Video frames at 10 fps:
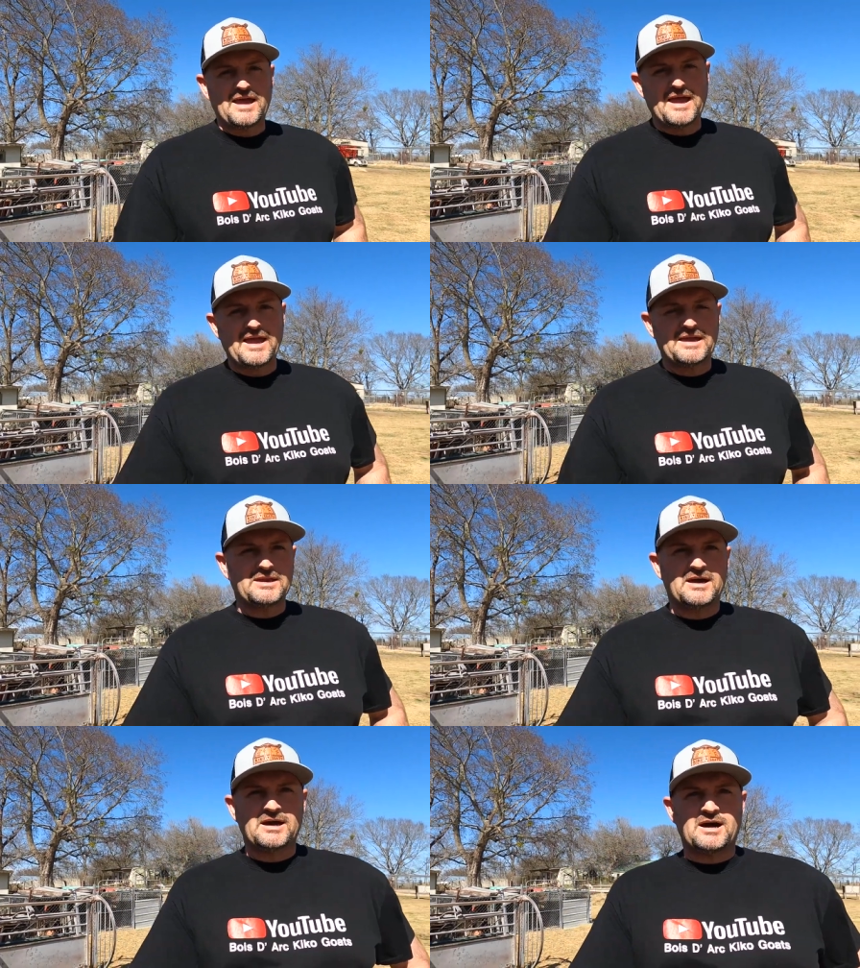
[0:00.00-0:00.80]

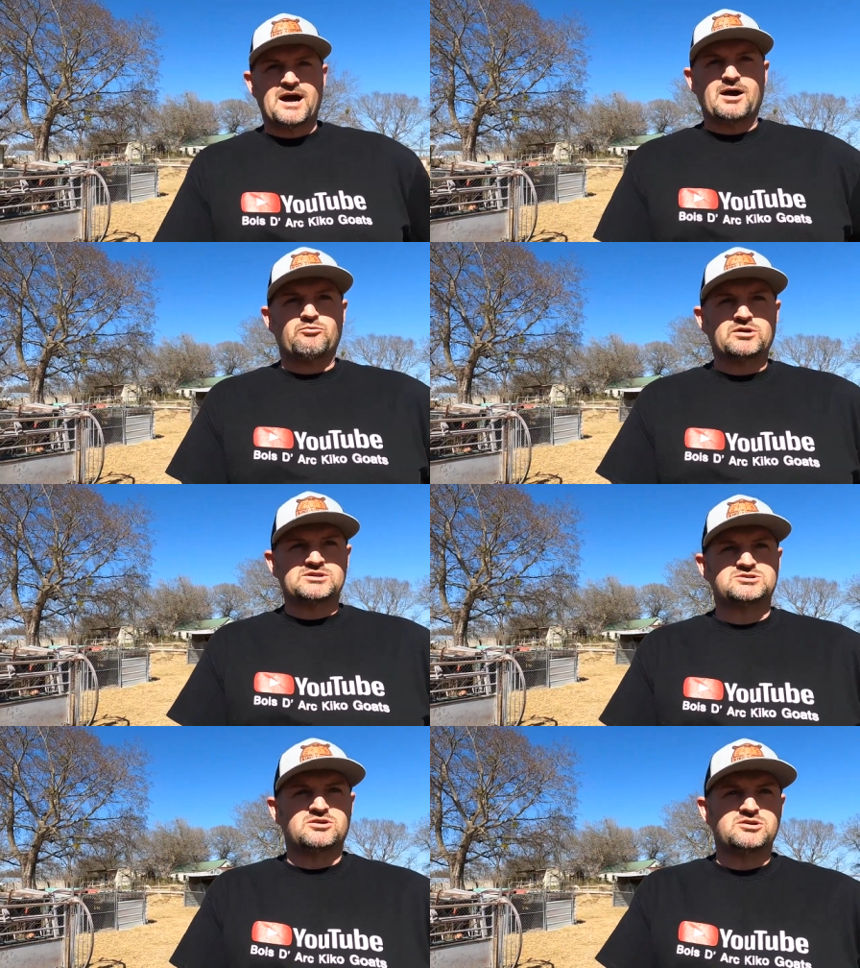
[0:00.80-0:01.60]
And uh, I wanna
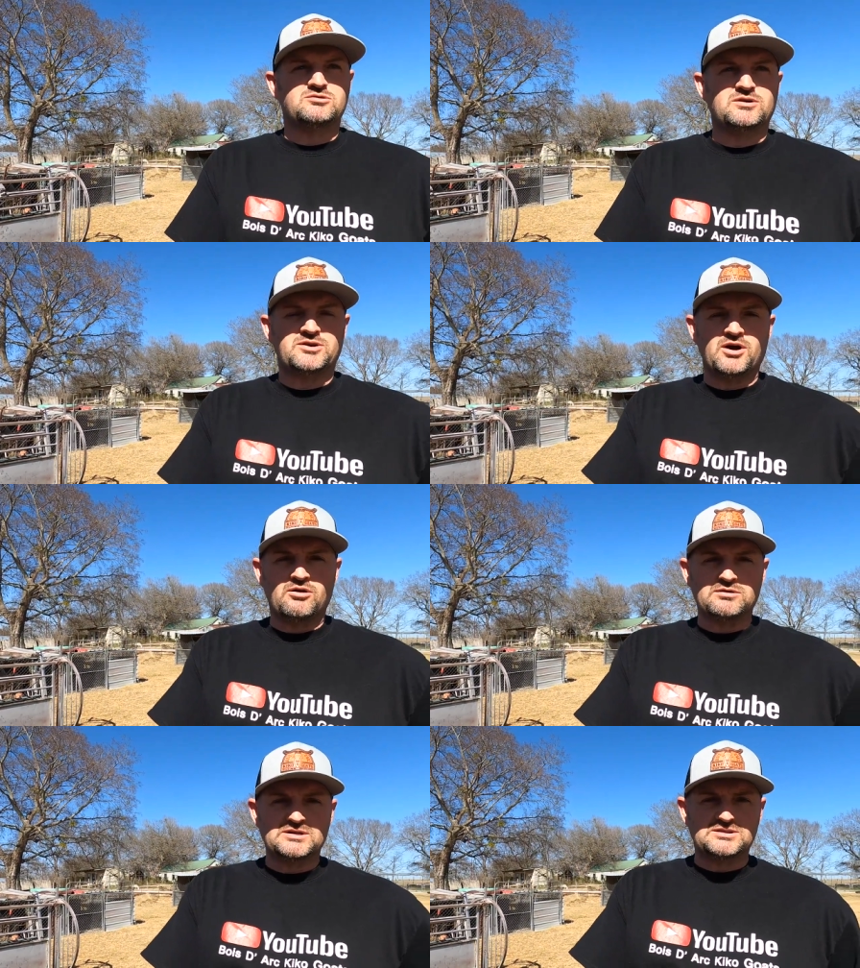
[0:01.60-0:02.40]
show you a
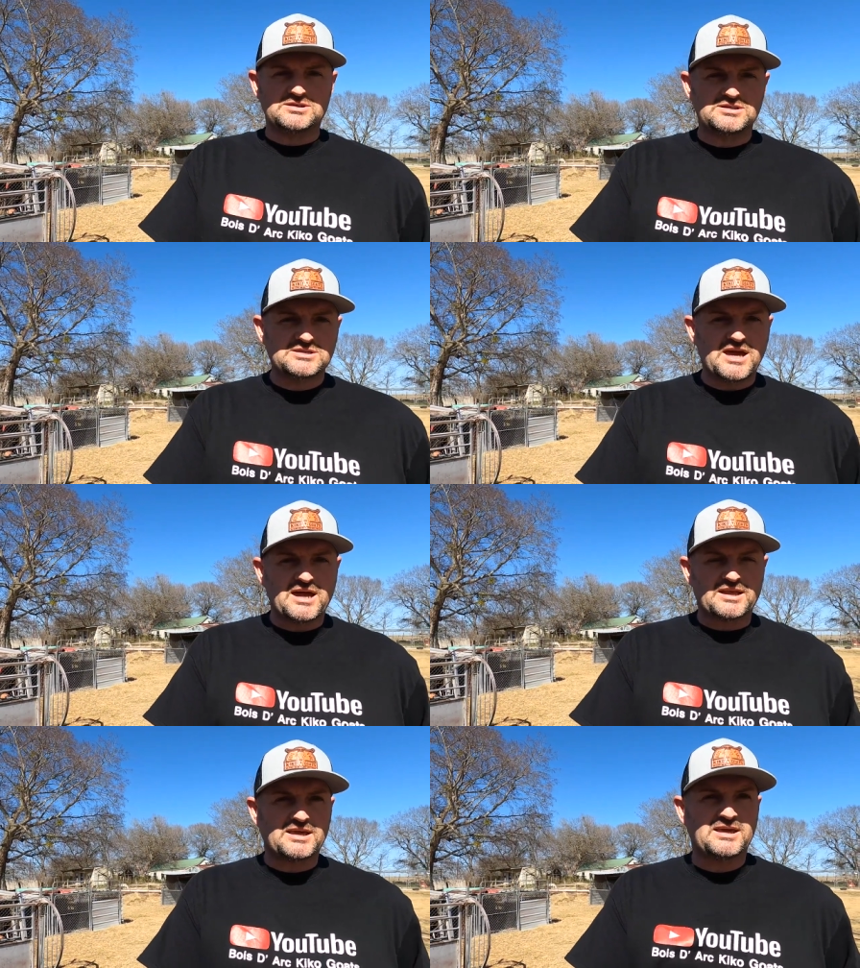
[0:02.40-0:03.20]
doe that just
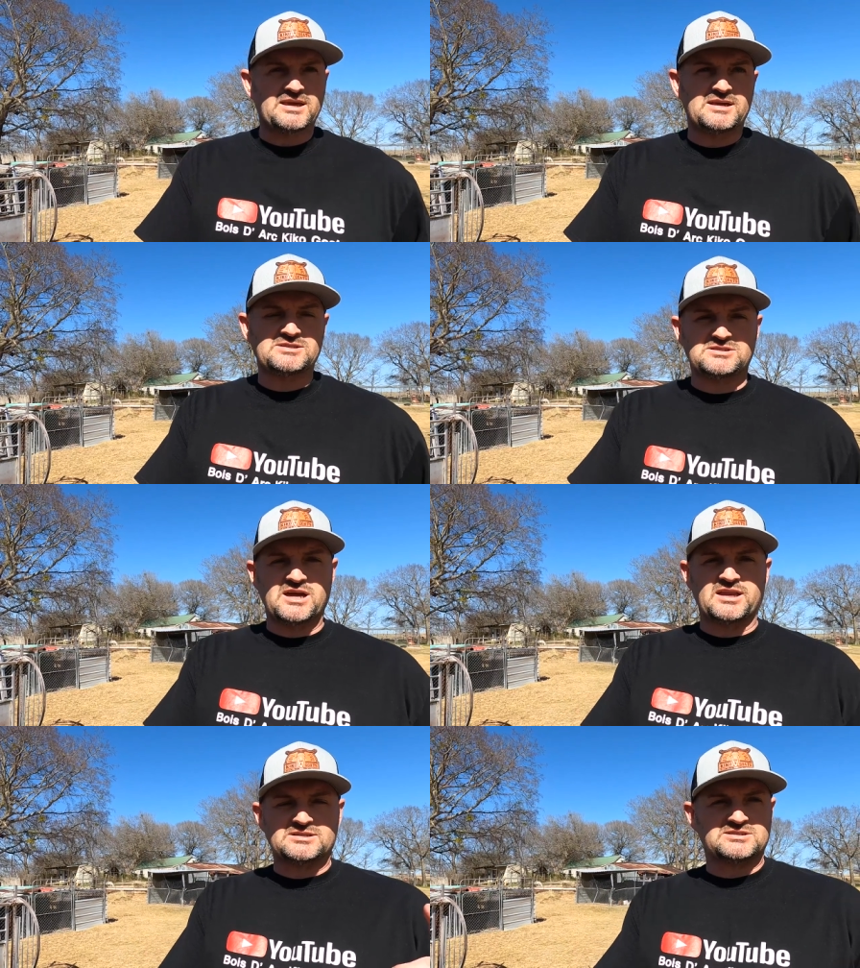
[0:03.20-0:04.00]
had a kid. She
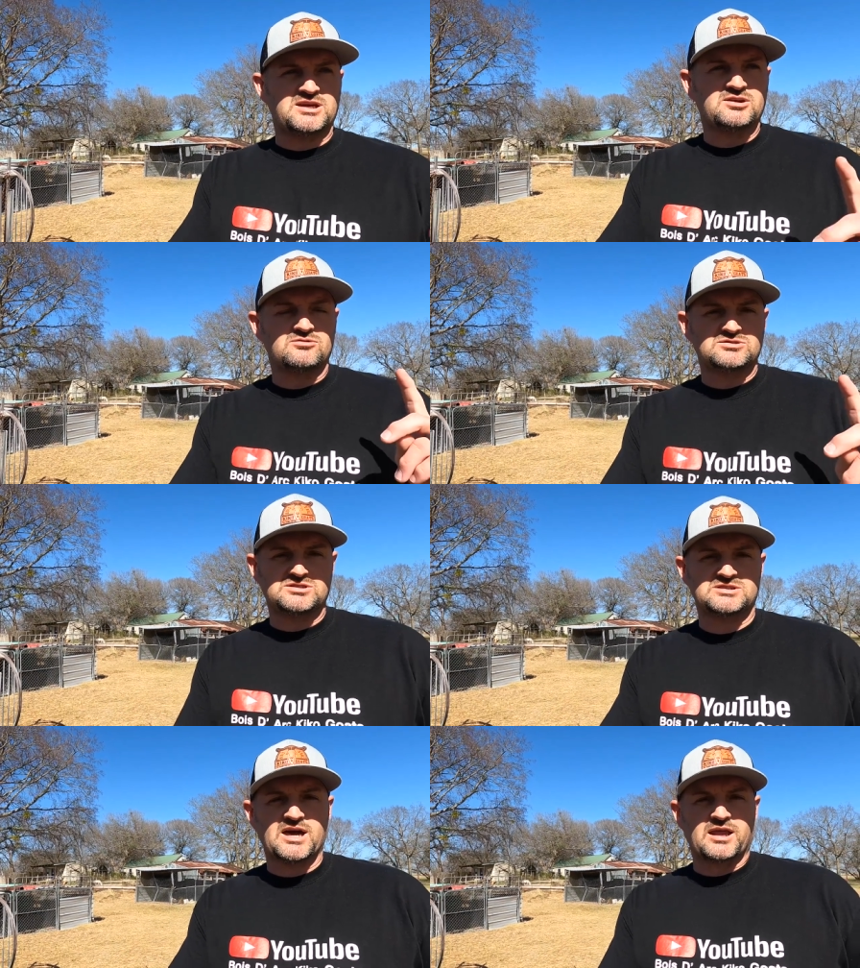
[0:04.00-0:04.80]
had a single,
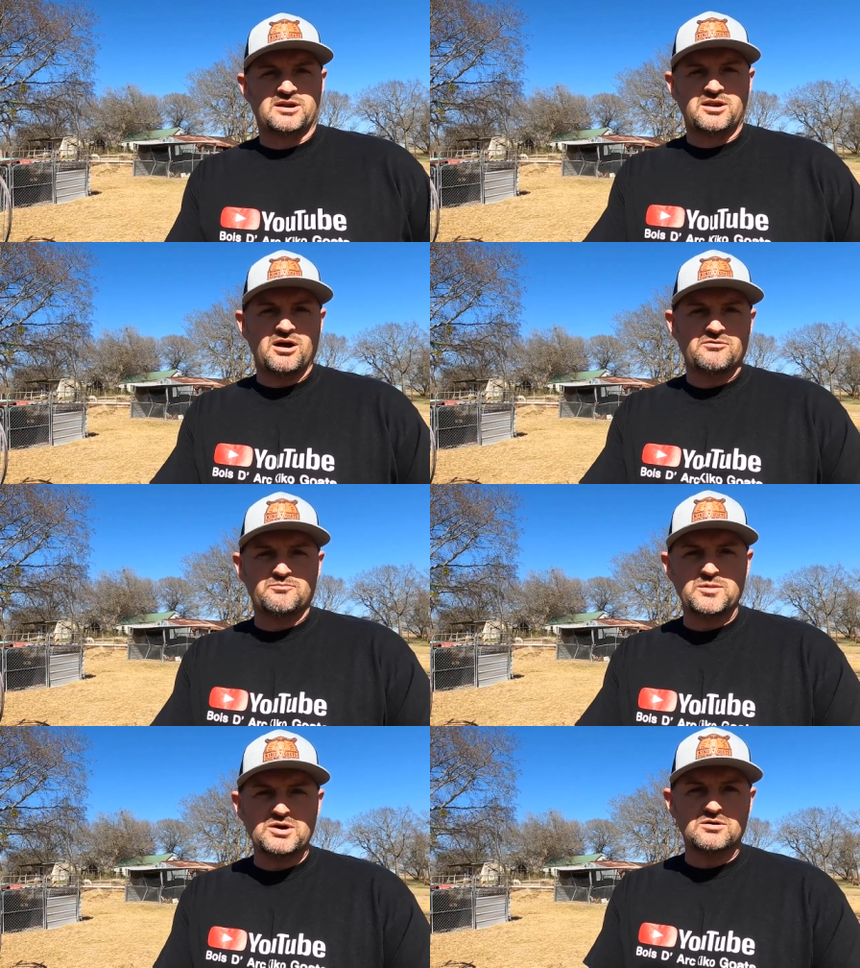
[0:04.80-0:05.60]
she's got enough
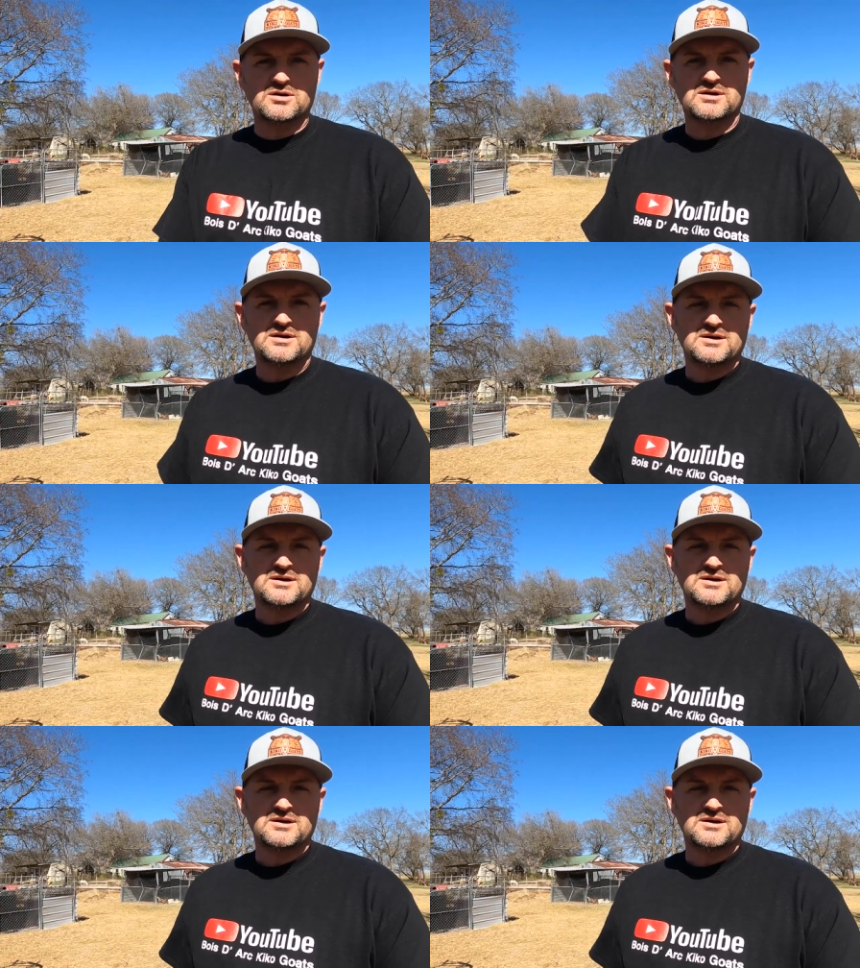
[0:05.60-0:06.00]
milk